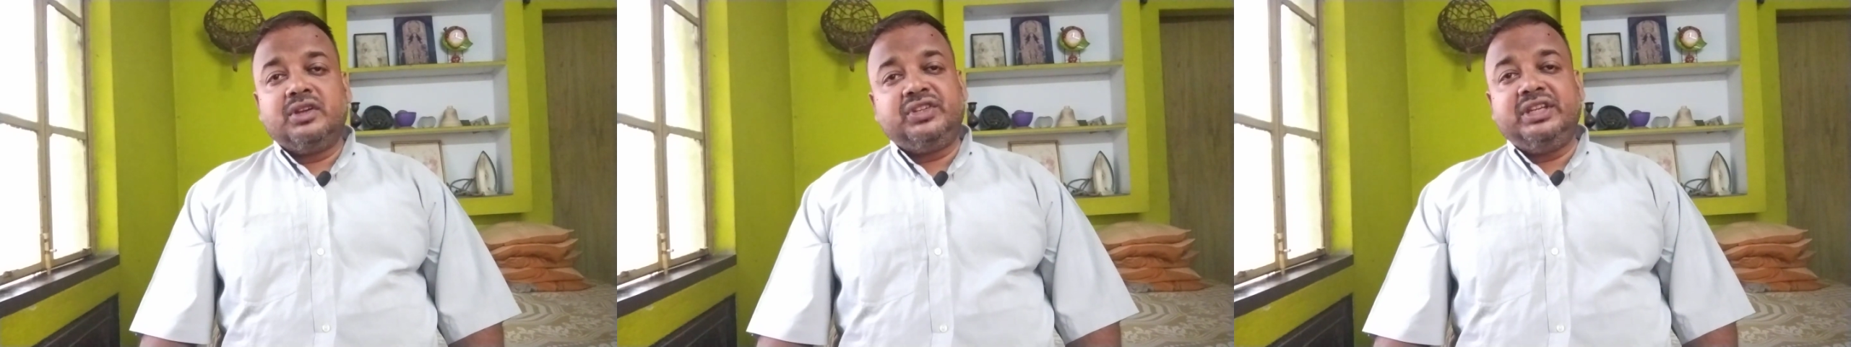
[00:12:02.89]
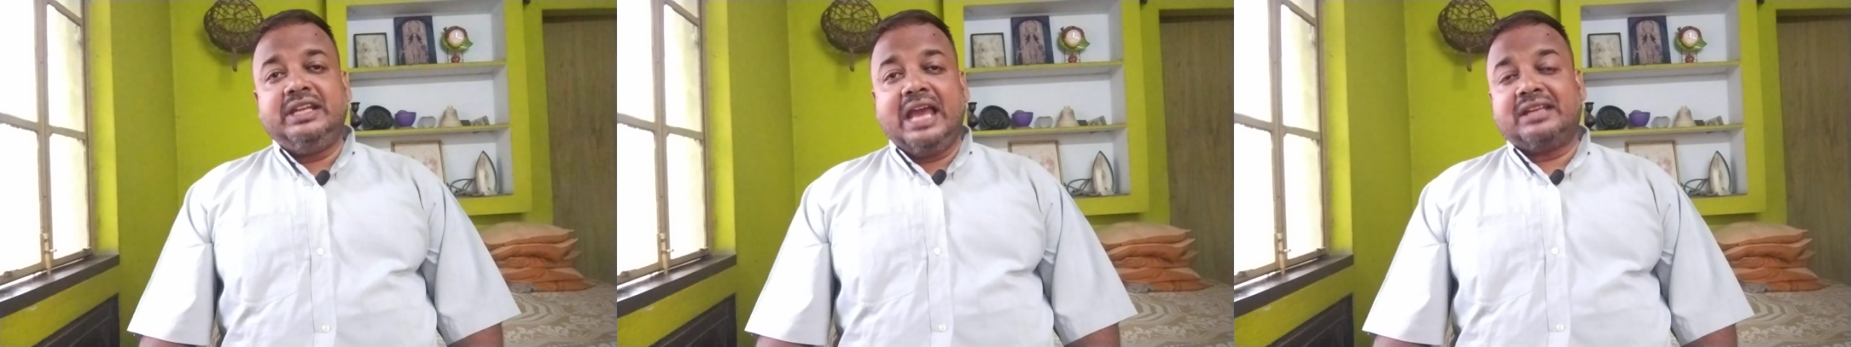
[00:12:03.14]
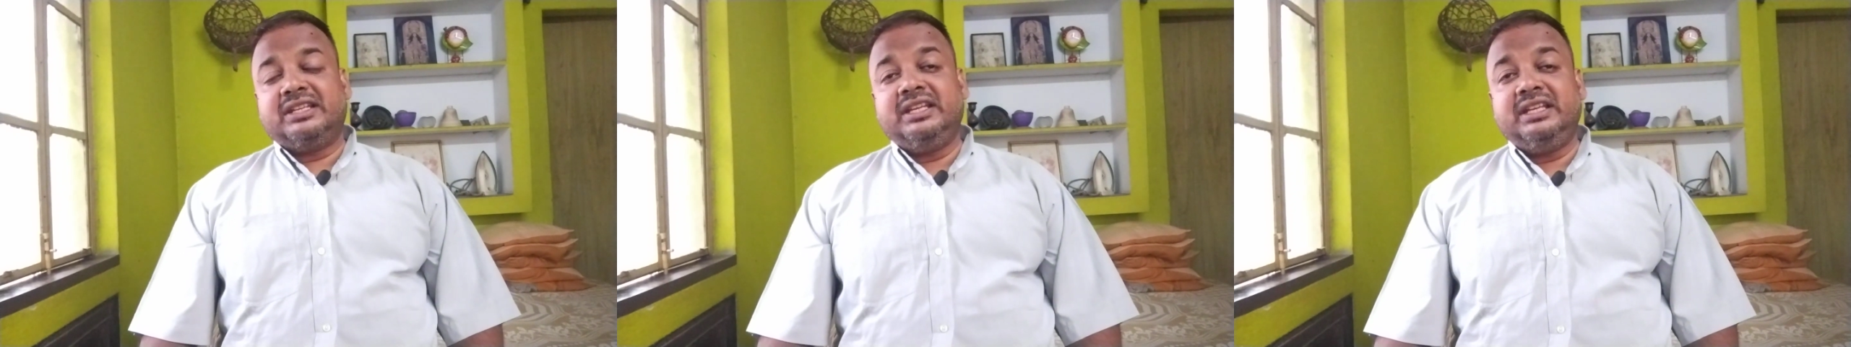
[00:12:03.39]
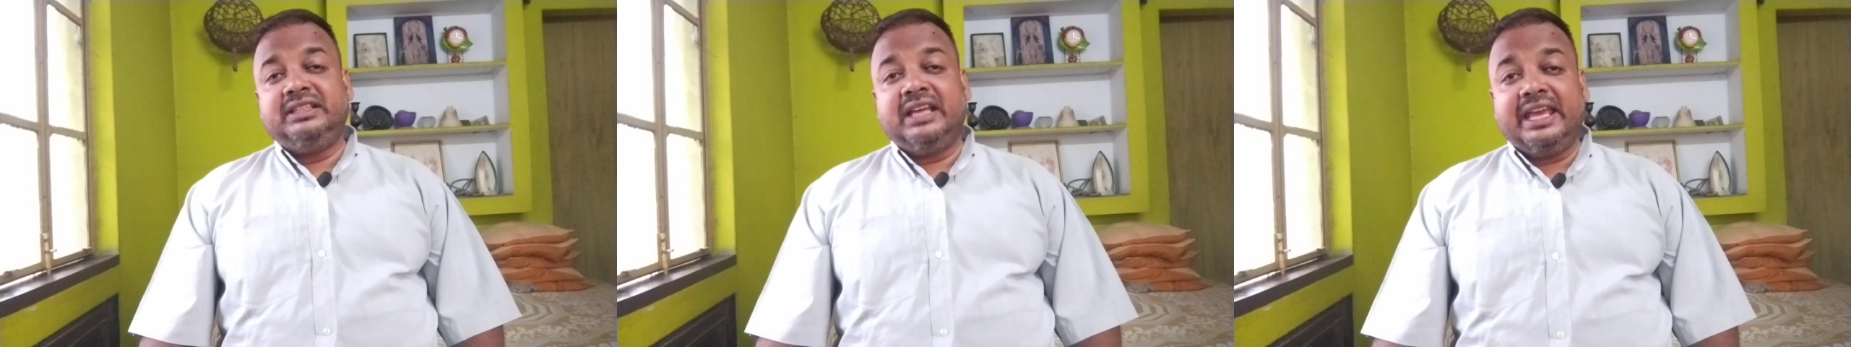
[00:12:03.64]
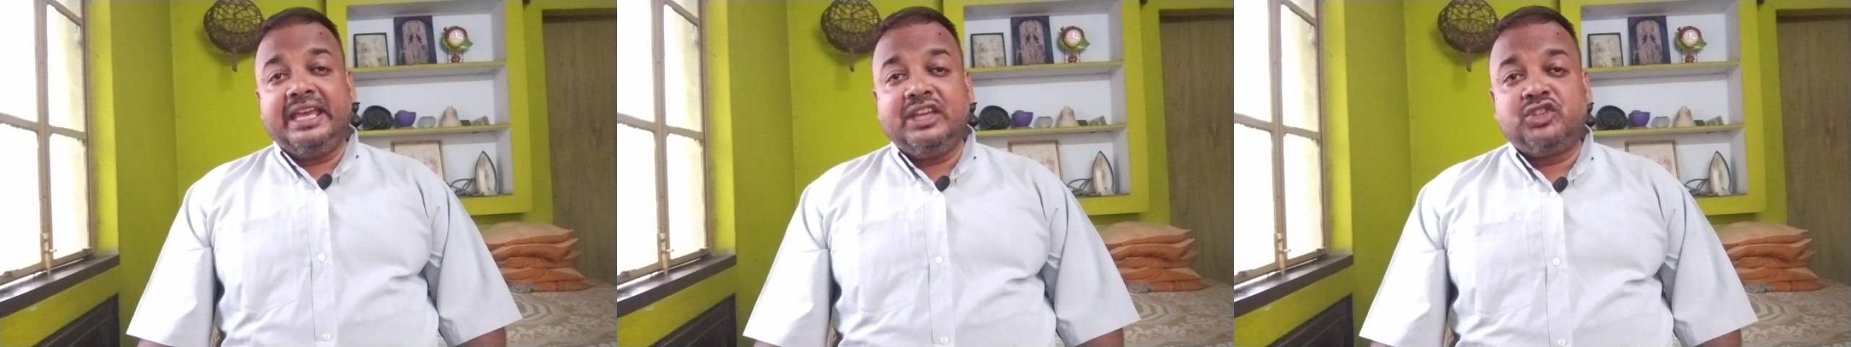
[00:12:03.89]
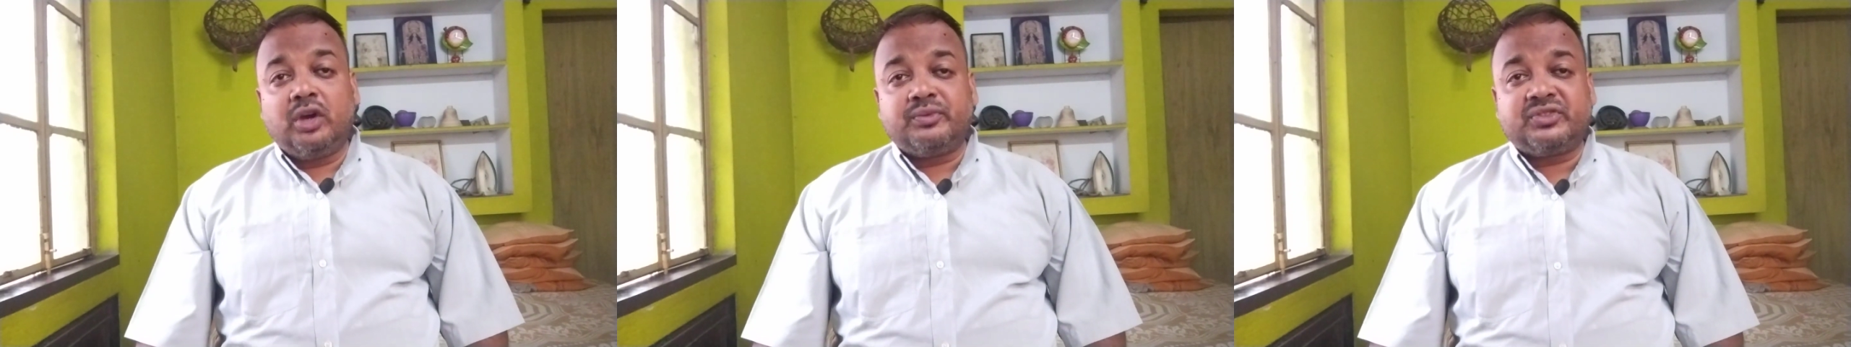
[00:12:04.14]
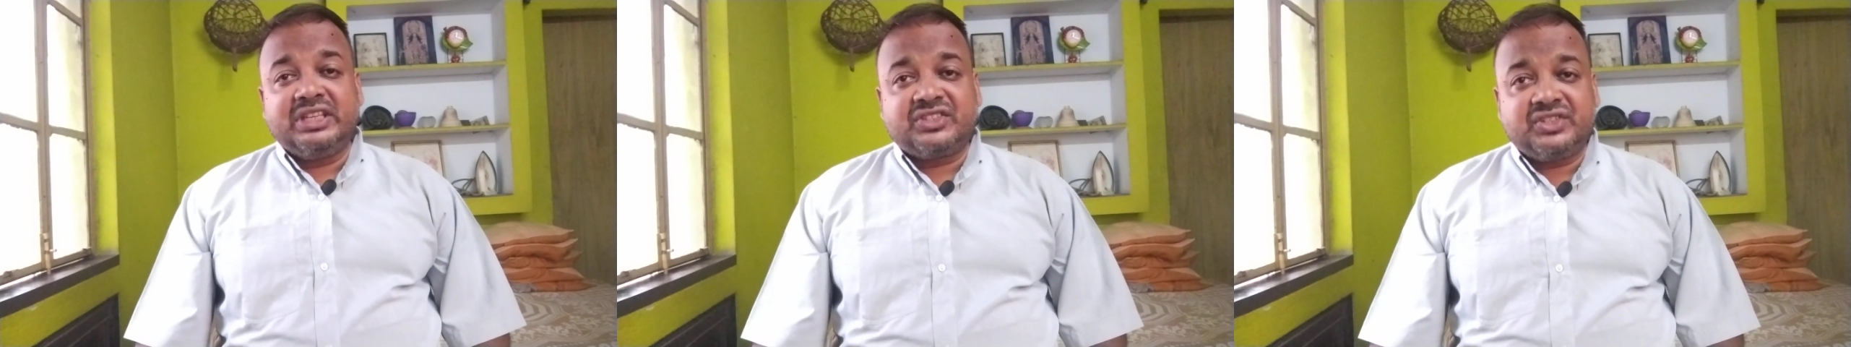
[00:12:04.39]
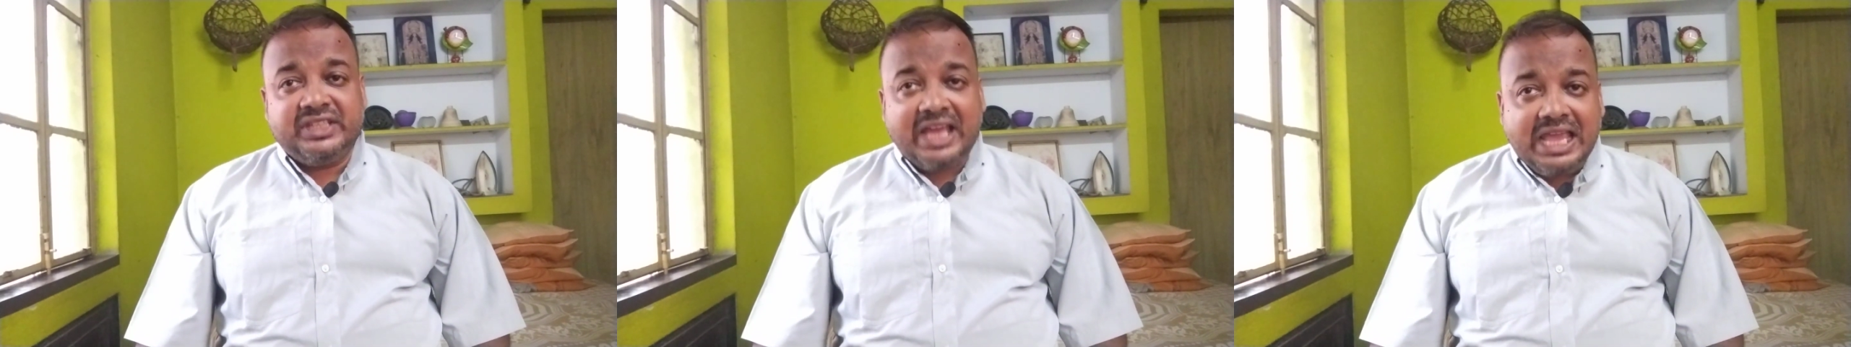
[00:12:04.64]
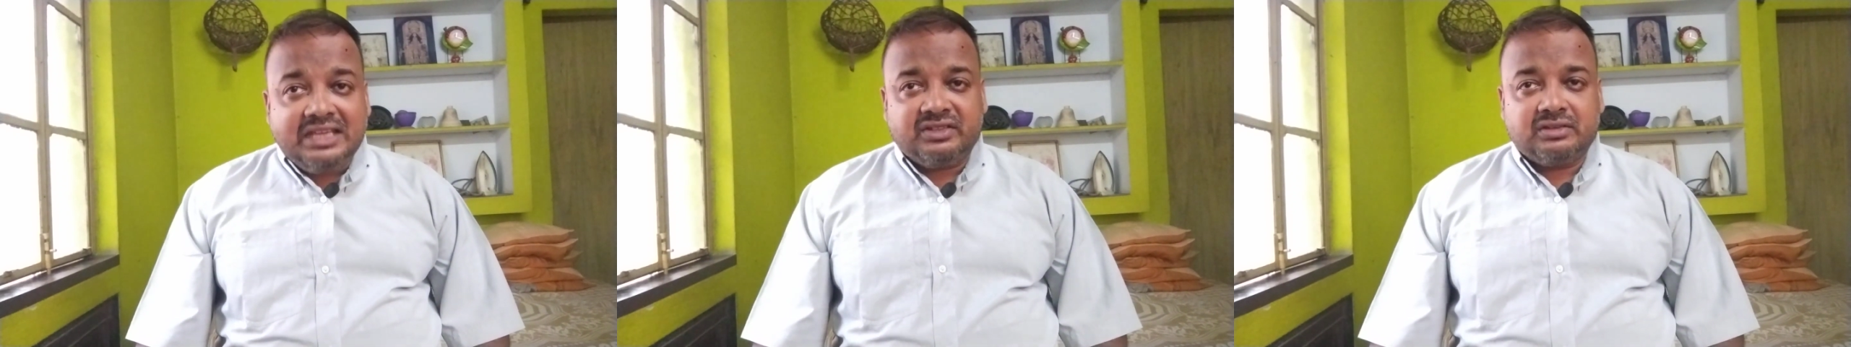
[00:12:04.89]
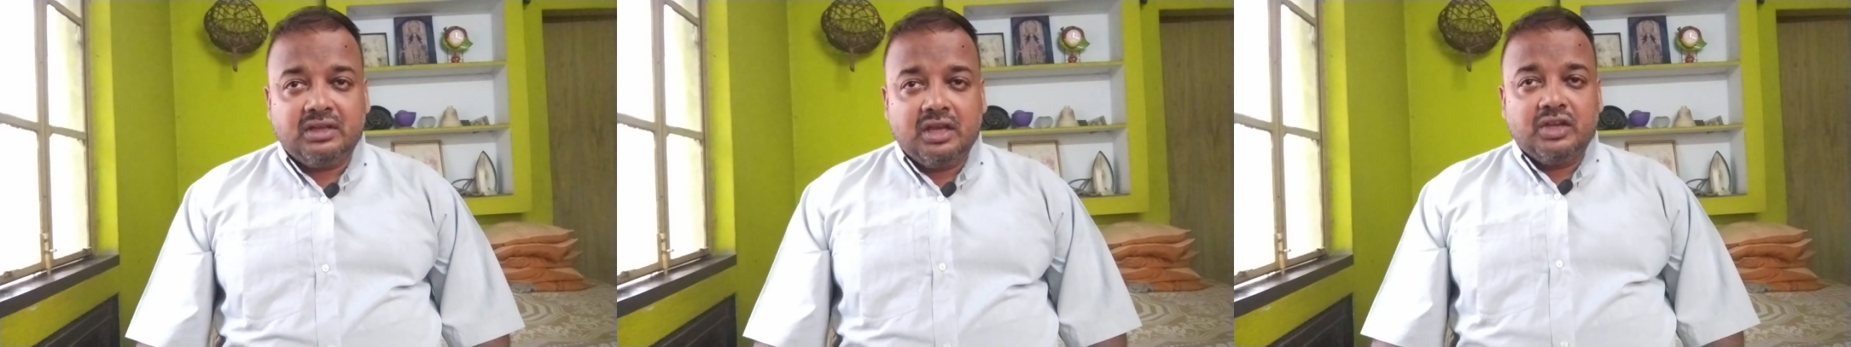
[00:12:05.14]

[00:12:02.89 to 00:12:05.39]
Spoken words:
till attaining the age of 68.